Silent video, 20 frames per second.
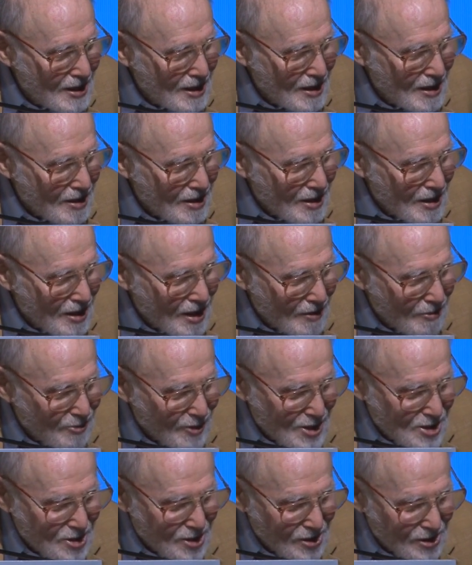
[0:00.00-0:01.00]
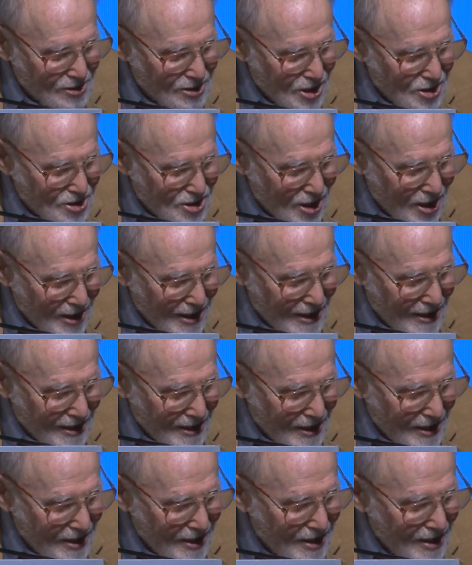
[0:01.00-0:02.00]
the physical
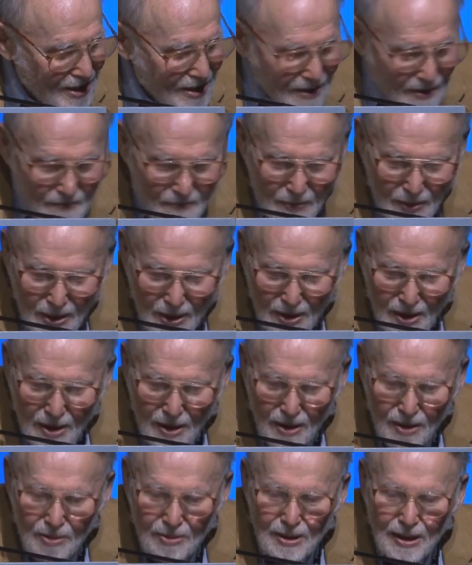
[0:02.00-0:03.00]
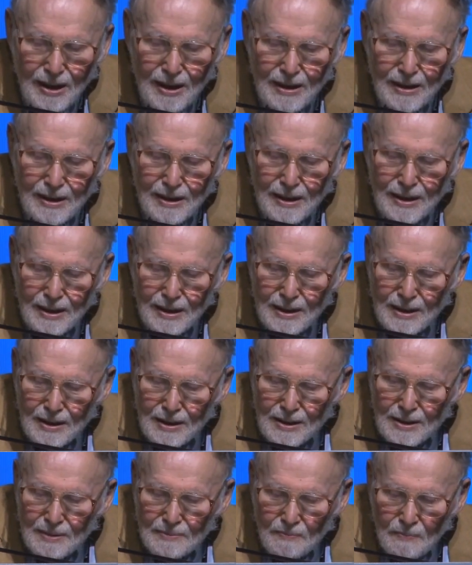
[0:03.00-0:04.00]
society. Okay?
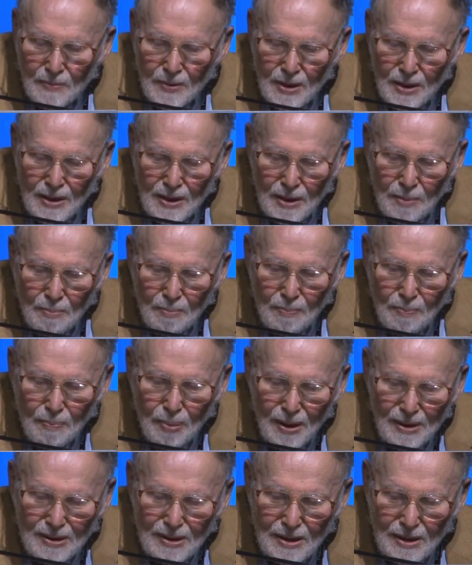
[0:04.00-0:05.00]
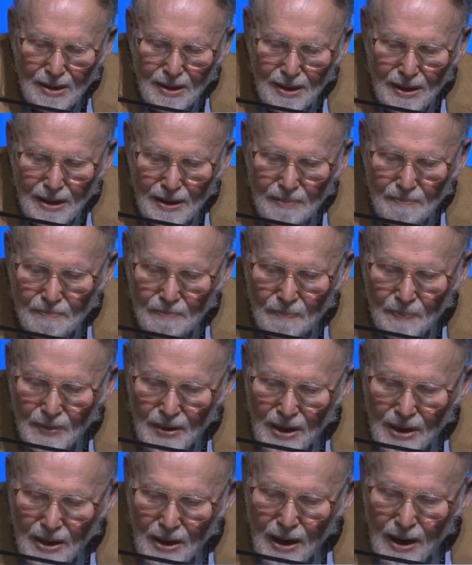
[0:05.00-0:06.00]
But
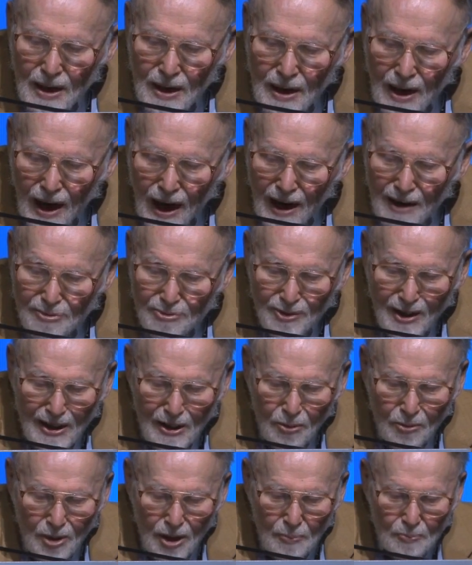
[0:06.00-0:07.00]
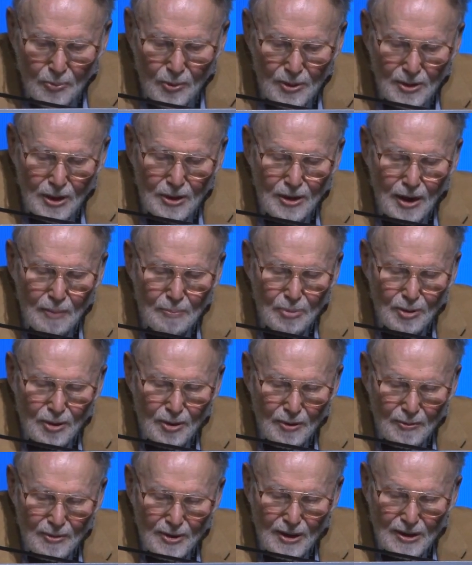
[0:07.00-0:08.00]
I followed up with a
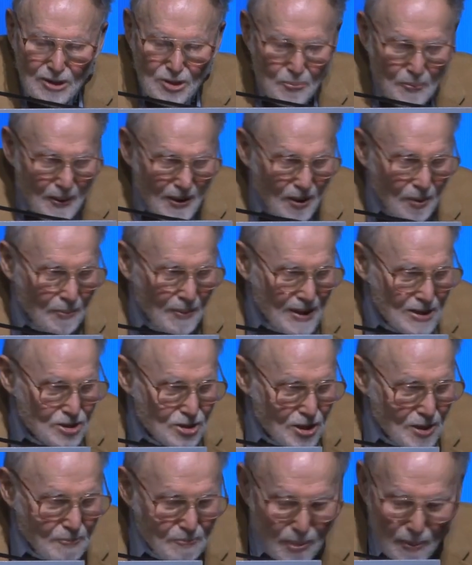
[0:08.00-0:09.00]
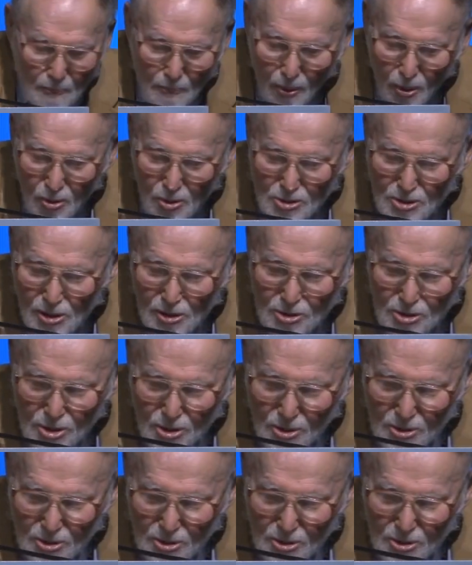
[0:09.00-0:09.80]
number of experiments and proposals